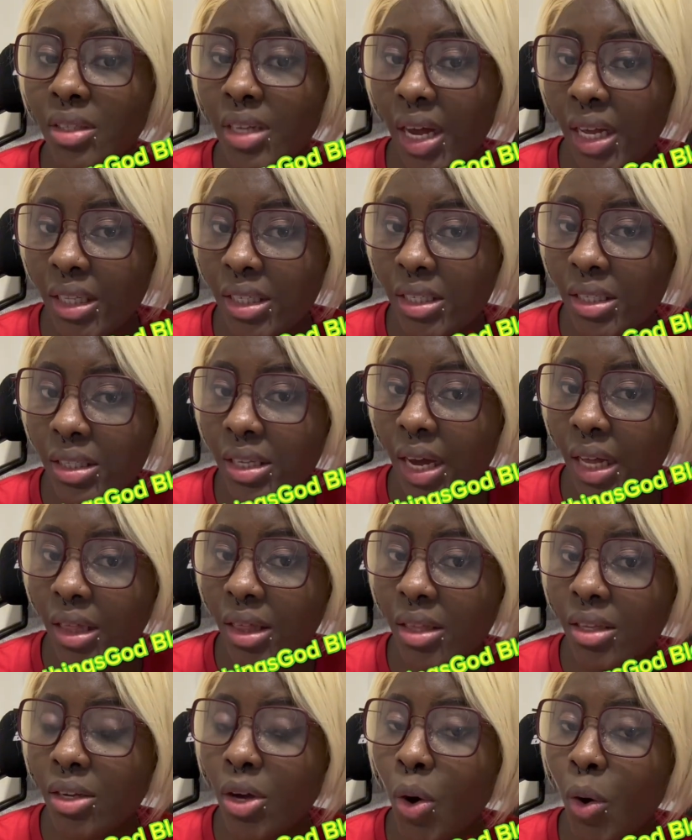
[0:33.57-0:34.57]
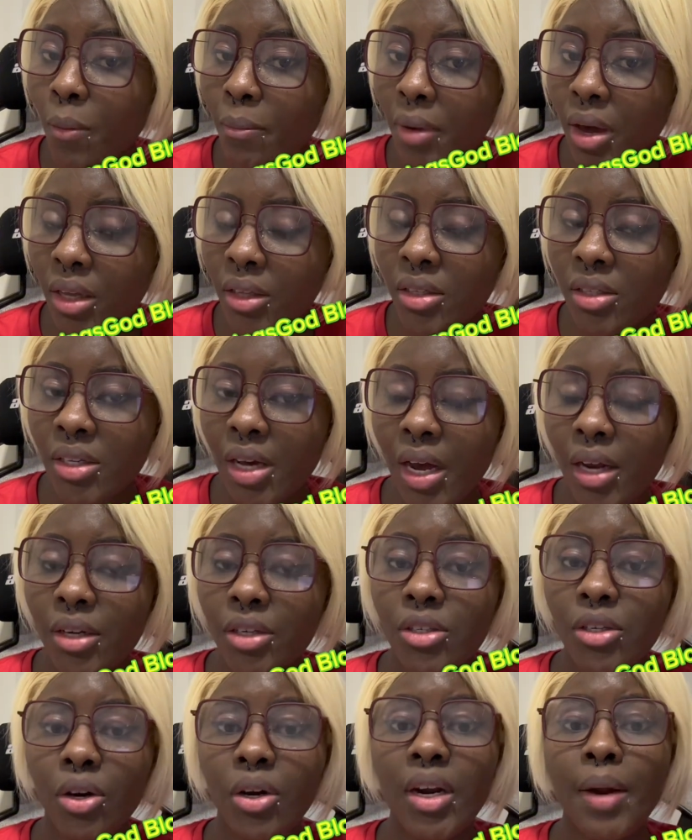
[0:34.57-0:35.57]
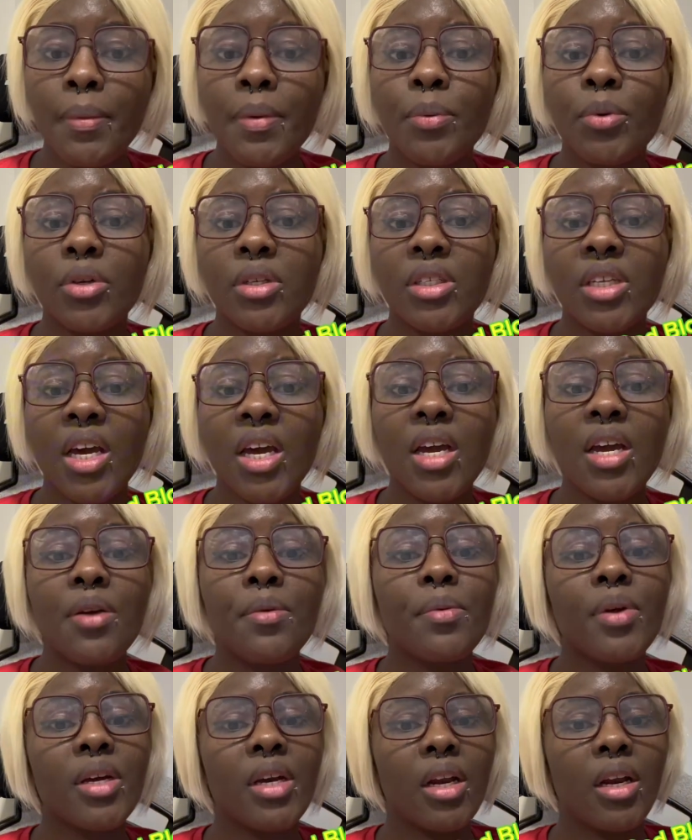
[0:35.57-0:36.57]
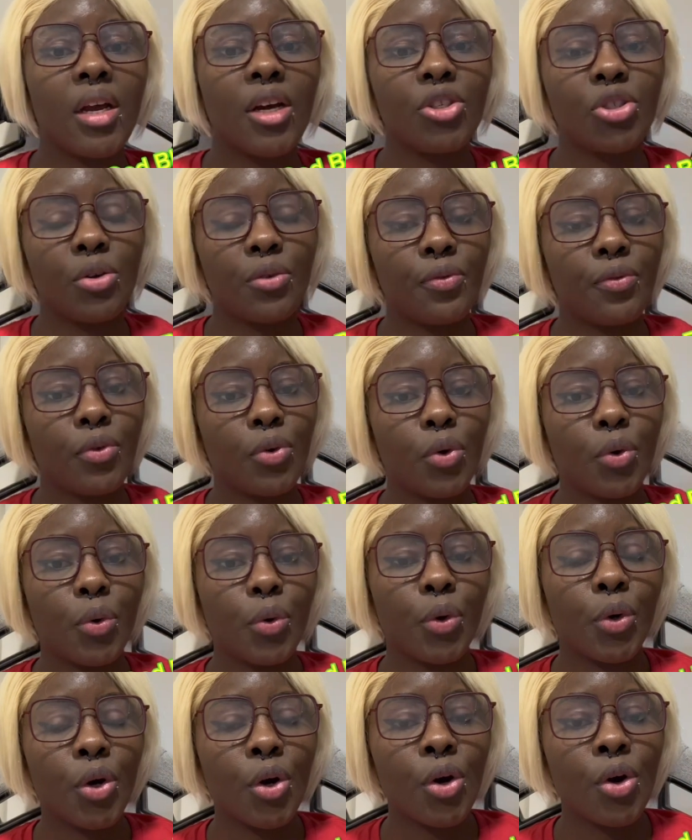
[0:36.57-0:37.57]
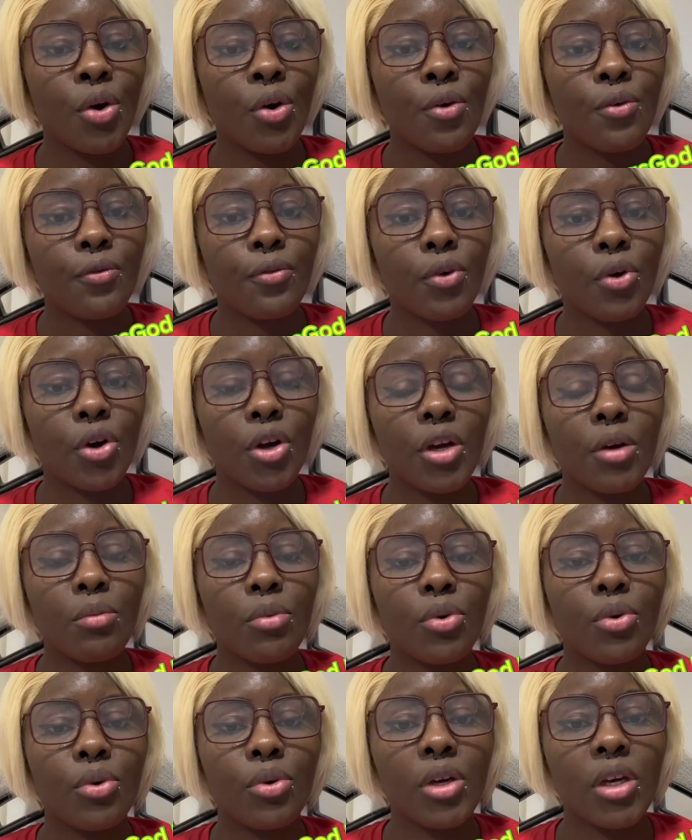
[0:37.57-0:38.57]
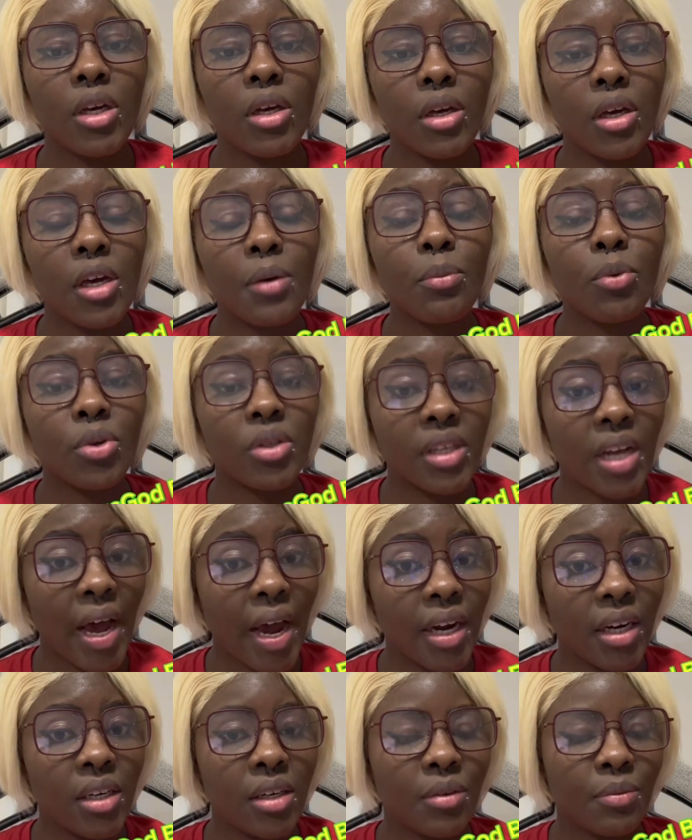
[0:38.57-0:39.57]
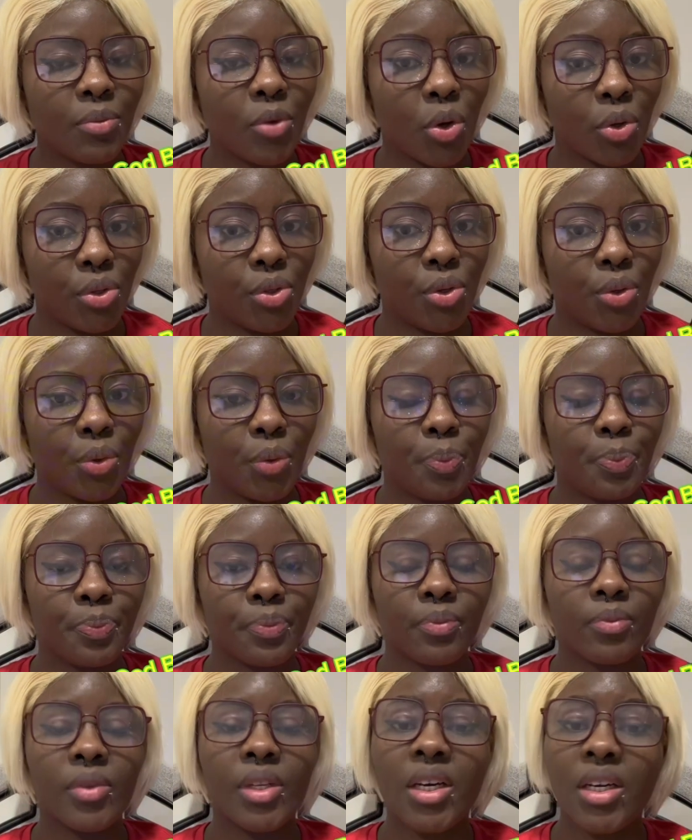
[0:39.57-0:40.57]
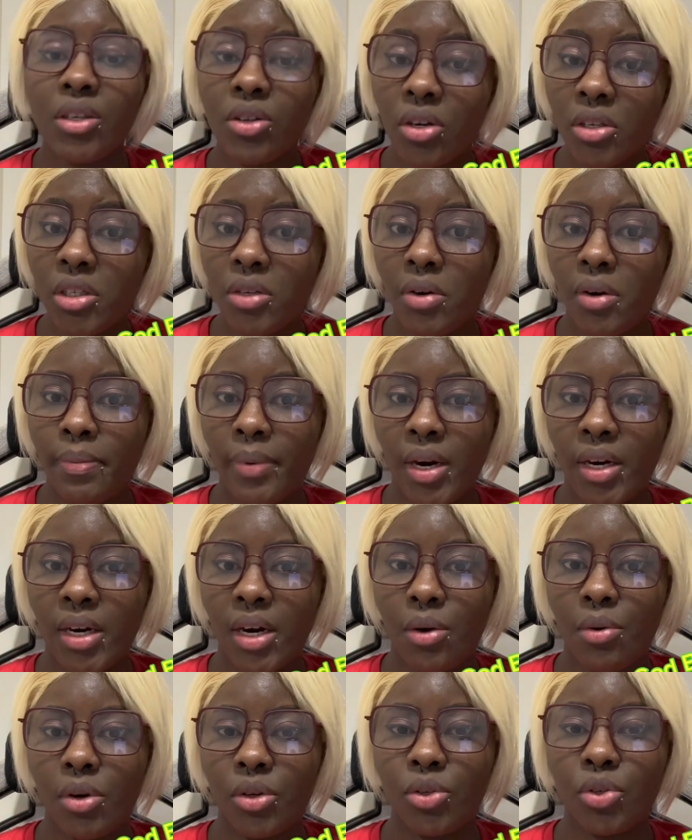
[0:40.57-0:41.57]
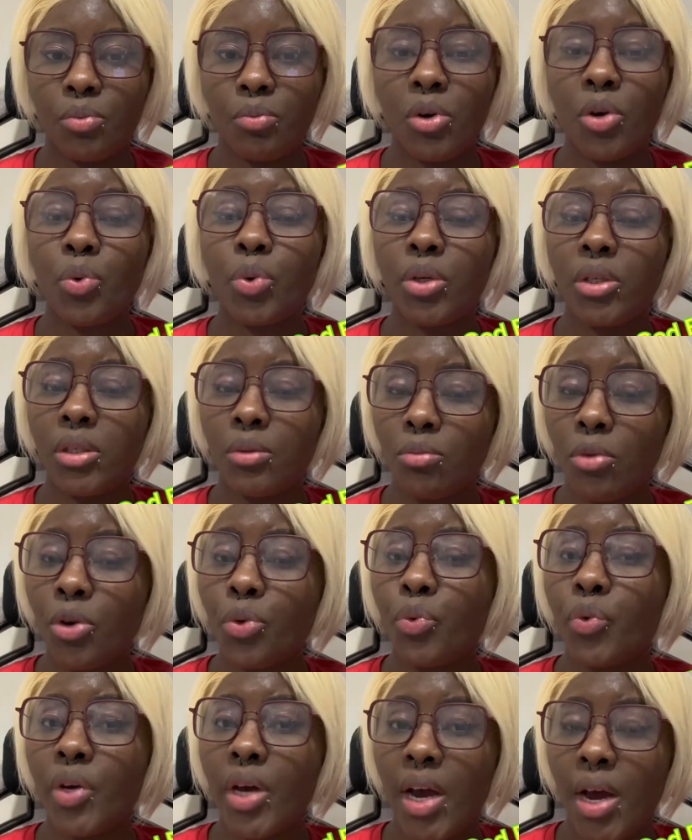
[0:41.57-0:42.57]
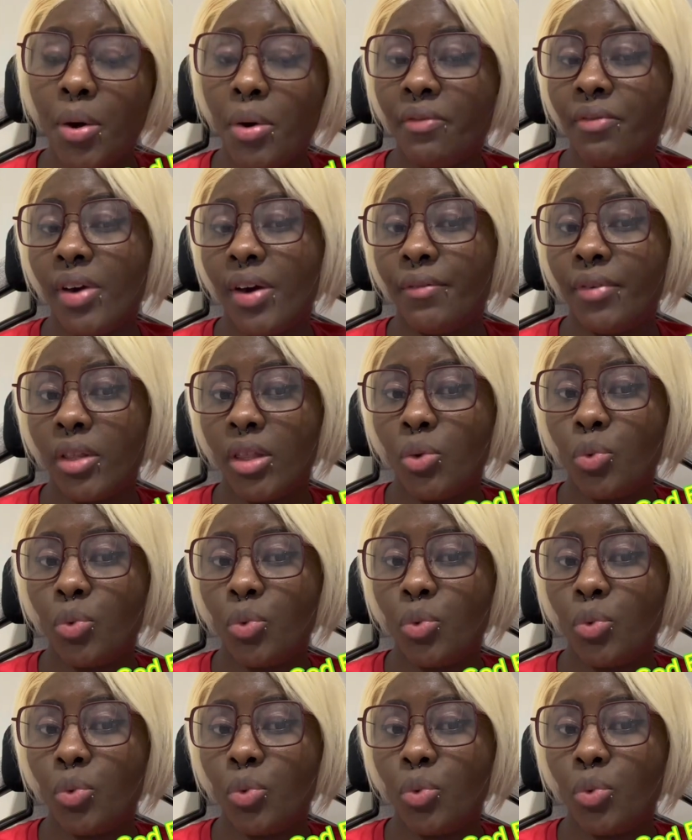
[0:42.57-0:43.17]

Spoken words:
This is so heartbreaking. We don't need to talk about what is already passed, because we say they call this blog, Insta blog, saying na yeah, fashion. What do they talk?